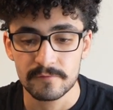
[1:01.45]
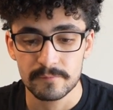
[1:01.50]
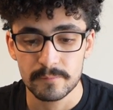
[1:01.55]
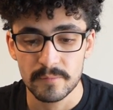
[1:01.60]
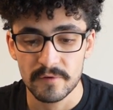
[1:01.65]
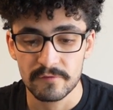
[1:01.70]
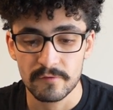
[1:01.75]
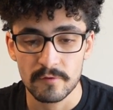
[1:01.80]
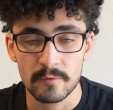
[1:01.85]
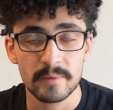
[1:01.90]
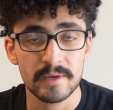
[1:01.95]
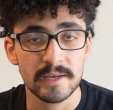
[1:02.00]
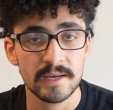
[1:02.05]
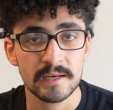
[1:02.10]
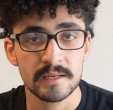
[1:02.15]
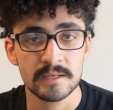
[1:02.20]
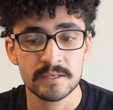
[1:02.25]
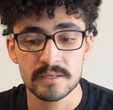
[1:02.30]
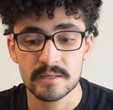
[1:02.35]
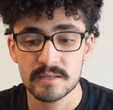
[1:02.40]
Before we
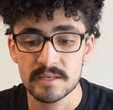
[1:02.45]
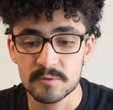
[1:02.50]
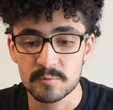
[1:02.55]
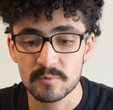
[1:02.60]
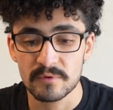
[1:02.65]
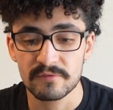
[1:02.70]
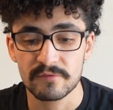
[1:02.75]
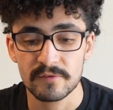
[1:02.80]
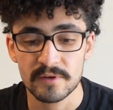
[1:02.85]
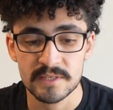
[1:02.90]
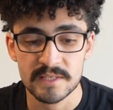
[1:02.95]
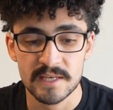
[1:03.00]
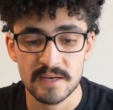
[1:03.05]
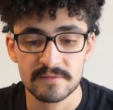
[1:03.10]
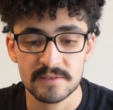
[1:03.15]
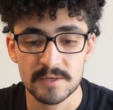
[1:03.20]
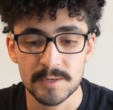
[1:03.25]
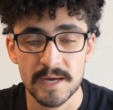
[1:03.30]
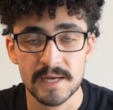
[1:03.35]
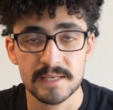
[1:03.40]
get into this, we first
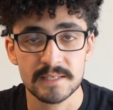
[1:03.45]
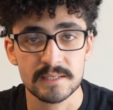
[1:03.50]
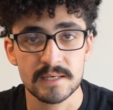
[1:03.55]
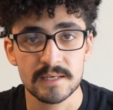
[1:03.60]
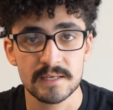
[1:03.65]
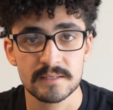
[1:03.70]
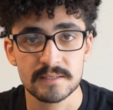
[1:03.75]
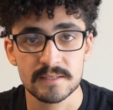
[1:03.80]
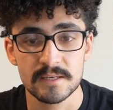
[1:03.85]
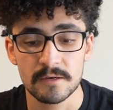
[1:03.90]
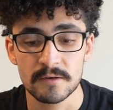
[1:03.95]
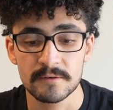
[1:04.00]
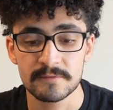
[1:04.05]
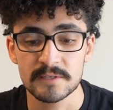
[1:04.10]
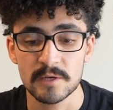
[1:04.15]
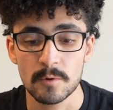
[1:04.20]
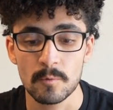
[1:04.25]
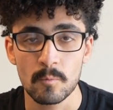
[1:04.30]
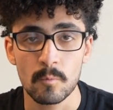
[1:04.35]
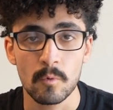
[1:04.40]
have to ask
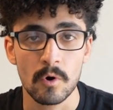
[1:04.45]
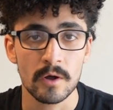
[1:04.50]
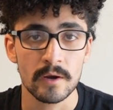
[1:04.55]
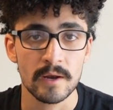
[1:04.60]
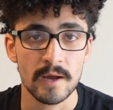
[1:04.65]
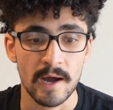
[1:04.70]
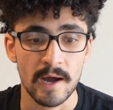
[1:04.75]
ourselves, what